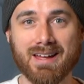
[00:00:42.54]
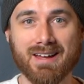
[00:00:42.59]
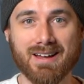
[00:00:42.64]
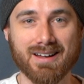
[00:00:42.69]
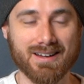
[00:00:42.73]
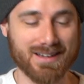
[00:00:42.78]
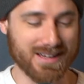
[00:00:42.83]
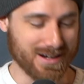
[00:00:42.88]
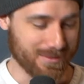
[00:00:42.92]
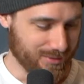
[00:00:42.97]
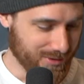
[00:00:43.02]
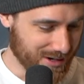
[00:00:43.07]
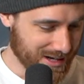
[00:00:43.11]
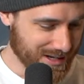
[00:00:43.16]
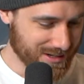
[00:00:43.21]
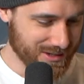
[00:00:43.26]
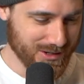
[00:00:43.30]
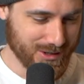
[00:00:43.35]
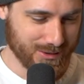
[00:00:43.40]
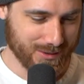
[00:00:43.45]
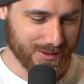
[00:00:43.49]
I got a
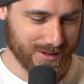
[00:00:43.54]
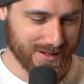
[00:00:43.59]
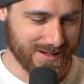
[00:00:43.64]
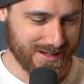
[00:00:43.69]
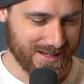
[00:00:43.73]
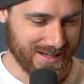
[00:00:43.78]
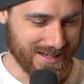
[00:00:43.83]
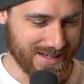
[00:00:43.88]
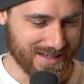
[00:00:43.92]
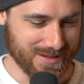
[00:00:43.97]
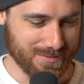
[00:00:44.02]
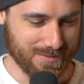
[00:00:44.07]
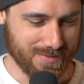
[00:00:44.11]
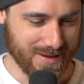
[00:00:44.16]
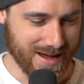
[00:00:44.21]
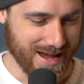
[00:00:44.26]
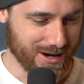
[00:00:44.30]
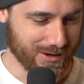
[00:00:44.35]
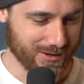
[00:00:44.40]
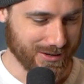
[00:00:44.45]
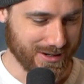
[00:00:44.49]
brand new one, and the
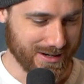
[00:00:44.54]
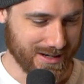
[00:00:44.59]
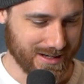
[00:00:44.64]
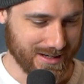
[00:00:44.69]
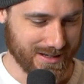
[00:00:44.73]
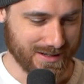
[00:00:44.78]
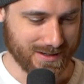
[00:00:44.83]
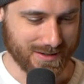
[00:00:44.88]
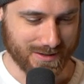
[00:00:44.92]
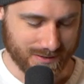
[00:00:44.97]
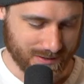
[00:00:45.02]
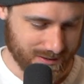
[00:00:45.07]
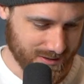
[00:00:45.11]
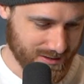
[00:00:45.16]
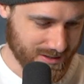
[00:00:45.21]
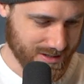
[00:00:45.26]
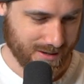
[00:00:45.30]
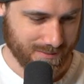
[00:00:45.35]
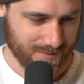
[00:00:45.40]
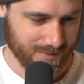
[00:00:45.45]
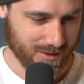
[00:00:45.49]
battery
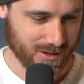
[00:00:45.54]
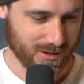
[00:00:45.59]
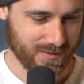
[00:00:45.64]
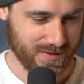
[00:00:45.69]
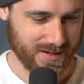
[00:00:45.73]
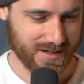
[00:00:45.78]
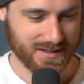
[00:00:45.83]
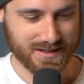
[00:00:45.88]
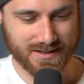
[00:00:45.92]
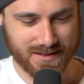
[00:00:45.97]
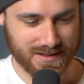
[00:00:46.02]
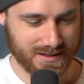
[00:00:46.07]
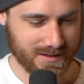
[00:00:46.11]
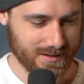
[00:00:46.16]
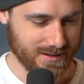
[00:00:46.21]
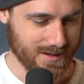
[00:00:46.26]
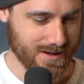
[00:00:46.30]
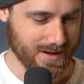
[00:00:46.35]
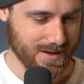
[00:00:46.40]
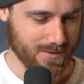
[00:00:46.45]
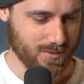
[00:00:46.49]
is perfect,
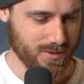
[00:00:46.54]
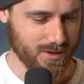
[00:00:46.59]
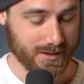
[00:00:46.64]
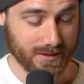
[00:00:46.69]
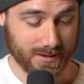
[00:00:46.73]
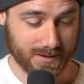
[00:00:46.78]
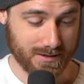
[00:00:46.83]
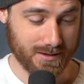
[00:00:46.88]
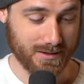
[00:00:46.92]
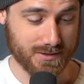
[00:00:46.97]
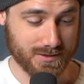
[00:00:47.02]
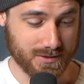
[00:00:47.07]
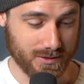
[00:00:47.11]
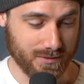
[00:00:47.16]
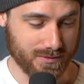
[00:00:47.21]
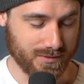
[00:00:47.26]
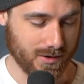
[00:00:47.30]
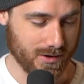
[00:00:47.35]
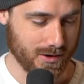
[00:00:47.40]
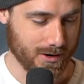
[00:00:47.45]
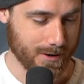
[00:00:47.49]
well, at least so
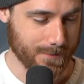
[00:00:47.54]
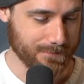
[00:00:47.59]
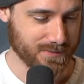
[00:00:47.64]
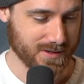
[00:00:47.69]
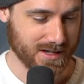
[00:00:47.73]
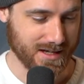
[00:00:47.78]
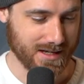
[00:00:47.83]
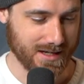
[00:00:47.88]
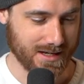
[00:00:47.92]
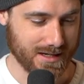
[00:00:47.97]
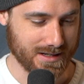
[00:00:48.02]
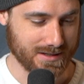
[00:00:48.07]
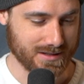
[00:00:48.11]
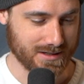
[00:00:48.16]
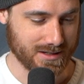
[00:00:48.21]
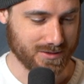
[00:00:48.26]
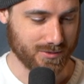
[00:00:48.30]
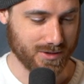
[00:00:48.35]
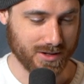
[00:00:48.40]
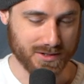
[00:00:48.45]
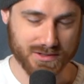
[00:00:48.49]
far, and
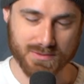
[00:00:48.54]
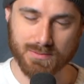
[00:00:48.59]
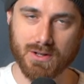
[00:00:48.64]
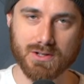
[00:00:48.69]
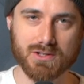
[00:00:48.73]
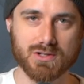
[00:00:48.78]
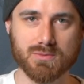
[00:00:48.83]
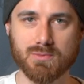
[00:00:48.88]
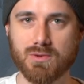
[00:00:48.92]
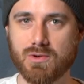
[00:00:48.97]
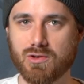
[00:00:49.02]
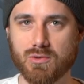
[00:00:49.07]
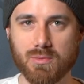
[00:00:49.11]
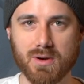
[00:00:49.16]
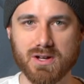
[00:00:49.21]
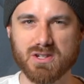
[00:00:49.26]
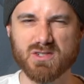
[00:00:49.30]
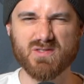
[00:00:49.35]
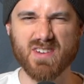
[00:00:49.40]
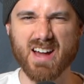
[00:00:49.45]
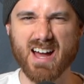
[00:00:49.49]
runs much smoother,
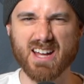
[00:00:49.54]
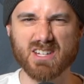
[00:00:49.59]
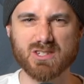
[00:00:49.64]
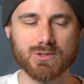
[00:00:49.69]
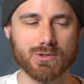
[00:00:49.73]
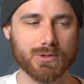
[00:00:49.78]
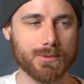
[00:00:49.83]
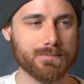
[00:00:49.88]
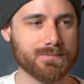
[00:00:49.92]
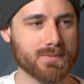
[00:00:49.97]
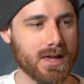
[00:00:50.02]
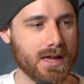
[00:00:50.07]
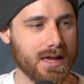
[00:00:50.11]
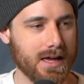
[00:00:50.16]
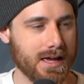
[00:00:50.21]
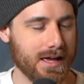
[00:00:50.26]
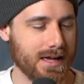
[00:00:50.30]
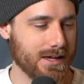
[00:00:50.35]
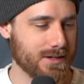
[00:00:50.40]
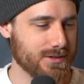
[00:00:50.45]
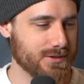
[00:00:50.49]
much faster.
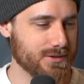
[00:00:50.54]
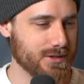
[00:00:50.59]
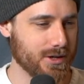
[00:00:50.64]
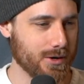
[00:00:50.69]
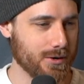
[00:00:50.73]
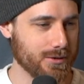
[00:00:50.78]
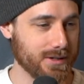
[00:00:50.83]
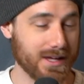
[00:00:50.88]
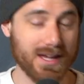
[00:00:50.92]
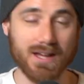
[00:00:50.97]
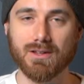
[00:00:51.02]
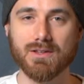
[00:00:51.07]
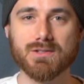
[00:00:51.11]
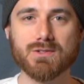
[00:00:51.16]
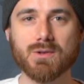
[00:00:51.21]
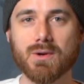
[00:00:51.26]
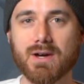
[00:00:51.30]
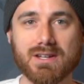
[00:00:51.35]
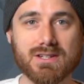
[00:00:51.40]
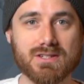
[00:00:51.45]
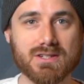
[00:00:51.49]
So yeah, let's
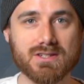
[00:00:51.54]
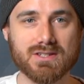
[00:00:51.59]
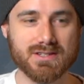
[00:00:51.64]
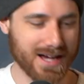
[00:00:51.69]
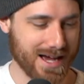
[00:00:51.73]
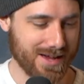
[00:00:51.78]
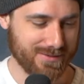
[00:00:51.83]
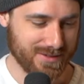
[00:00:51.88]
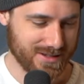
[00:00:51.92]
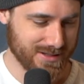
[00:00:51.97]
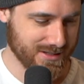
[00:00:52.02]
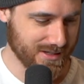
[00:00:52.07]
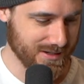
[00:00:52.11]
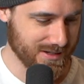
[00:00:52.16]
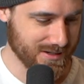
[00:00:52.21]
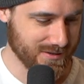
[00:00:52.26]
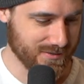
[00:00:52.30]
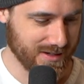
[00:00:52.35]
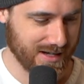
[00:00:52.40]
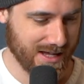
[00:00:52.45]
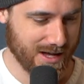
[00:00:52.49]
go ahead and just dive into
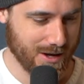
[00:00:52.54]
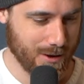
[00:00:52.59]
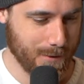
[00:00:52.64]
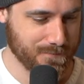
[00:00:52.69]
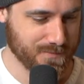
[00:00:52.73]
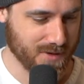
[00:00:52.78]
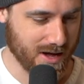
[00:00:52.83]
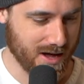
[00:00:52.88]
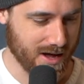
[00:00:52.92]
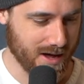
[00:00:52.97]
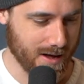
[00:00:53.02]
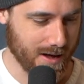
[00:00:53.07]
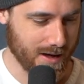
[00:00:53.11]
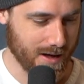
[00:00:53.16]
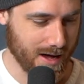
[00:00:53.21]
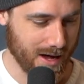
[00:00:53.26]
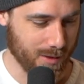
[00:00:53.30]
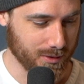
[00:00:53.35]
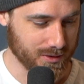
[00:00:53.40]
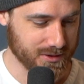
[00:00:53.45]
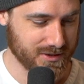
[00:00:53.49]
this video.
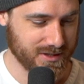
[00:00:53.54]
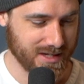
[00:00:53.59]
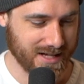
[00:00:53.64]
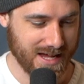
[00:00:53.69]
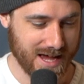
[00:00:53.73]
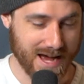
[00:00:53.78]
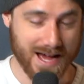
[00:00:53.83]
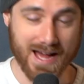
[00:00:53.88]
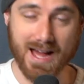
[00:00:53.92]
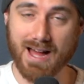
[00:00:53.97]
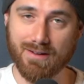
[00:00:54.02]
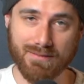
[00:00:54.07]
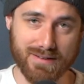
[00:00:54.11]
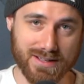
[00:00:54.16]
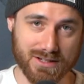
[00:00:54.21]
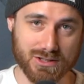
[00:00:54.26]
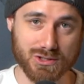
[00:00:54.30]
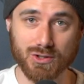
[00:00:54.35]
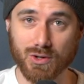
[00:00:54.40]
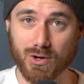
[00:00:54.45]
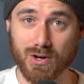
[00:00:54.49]
I will say I have a
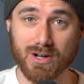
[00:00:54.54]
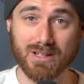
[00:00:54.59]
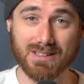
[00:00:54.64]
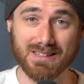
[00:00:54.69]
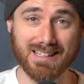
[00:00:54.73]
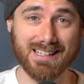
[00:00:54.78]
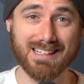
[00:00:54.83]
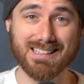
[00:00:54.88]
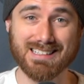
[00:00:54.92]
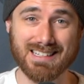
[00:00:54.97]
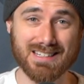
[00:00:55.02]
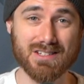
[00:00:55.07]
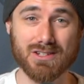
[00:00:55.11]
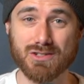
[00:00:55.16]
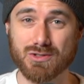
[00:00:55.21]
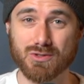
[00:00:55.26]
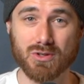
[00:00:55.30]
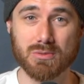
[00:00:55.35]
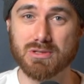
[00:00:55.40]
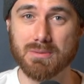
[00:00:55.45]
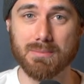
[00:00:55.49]
chart linked in the
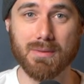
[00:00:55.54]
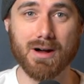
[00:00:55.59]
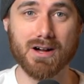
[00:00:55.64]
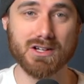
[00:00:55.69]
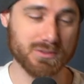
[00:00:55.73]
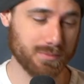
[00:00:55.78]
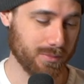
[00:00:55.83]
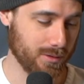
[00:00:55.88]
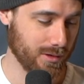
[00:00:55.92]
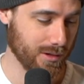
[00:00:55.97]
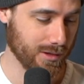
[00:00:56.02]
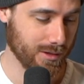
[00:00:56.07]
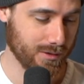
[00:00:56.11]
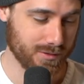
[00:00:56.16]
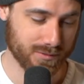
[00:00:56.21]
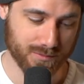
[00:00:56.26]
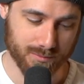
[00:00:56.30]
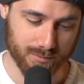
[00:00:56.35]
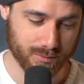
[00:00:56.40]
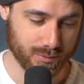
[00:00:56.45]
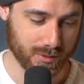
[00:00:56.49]
description box below.
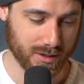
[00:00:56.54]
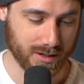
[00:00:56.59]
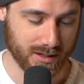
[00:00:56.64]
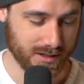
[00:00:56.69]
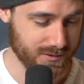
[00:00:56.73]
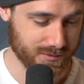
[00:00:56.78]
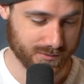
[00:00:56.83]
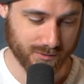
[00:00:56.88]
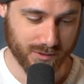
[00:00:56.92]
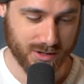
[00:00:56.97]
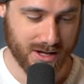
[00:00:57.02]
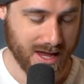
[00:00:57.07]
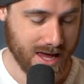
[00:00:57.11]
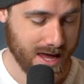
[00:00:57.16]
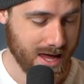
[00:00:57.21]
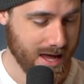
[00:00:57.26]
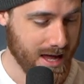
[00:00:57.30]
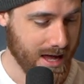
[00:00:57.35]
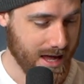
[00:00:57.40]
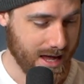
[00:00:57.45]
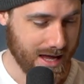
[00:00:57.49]
It's free,
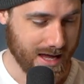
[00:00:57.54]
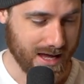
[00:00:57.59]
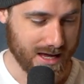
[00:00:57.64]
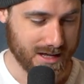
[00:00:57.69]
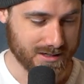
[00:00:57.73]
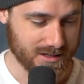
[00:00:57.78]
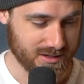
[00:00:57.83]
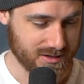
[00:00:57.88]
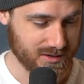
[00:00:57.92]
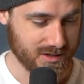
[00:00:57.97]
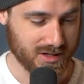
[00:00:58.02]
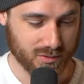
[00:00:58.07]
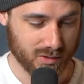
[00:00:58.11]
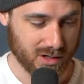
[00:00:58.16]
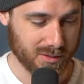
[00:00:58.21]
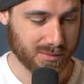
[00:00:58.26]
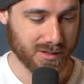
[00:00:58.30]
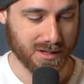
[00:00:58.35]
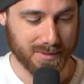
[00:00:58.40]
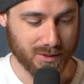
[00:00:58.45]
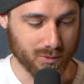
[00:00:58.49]
and so that's what
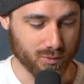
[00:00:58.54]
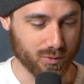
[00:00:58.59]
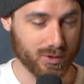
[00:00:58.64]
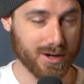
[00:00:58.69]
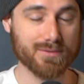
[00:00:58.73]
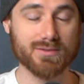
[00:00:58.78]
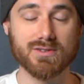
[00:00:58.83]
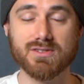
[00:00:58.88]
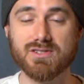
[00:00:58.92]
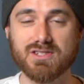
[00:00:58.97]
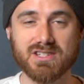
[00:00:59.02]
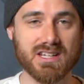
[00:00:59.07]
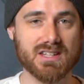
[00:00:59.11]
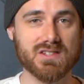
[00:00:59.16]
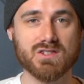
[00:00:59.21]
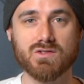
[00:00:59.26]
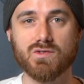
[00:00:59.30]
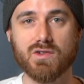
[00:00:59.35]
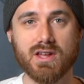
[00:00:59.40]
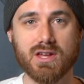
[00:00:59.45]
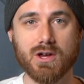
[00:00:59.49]
I'm going to be referencing in
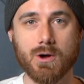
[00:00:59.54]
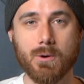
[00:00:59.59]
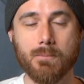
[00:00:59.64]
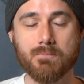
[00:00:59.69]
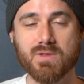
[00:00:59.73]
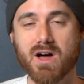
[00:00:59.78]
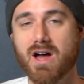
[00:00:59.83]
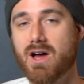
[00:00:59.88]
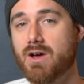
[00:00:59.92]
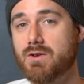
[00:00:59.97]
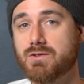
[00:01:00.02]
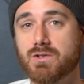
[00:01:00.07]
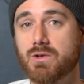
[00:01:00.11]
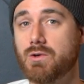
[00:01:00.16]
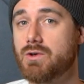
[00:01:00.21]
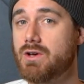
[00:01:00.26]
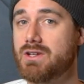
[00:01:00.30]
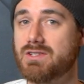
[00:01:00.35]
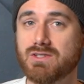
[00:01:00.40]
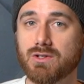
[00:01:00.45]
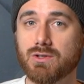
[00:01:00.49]
this video. I
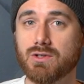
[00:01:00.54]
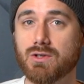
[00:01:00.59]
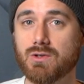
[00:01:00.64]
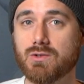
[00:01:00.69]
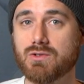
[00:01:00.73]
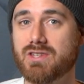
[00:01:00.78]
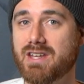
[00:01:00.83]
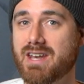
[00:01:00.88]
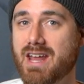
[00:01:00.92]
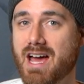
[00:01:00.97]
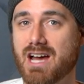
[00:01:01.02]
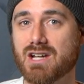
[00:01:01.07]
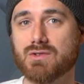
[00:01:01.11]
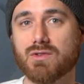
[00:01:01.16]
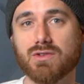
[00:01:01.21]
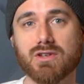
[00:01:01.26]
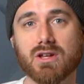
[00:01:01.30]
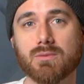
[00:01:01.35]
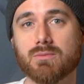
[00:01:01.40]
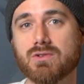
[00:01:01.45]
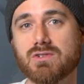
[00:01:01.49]
still use the
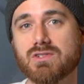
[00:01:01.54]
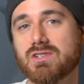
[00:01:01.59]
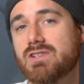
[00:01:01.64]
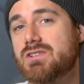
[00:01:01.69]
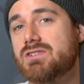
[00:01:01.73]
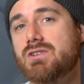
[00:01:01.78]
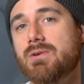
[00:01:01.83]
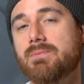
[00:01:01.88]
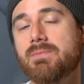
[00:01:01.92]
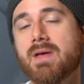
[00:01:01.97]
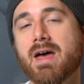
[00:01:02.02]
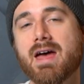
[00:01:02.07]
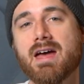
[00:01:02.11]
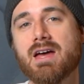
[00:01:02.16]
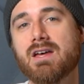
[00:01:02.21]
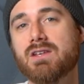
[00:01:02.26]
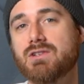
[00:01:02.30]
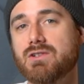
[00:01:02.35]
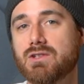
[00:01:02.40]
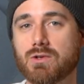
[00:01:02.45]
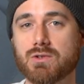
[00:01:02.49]
Nashville number system,
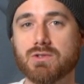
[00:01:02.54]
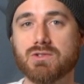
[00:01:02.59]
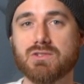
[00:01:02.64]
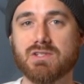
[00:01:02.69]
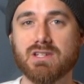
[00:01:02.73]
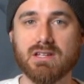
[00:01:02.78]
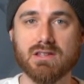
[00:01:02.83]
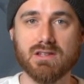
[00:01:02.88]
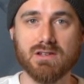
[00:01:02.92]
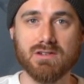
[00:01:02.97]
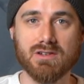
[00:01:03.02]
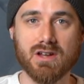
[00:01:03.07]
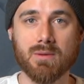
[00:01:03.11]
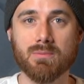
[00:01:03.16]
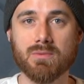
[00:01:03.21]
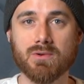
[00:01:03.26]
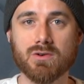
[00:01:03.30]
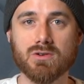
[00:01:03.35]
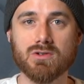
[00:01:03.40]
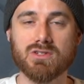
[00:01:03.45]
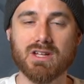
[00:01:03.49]
so you'll see the
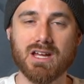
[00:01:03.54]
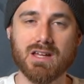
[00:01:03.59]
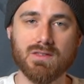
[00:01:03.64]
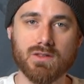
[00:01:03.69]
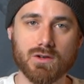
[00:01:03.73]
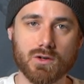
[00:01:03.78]
numbers and the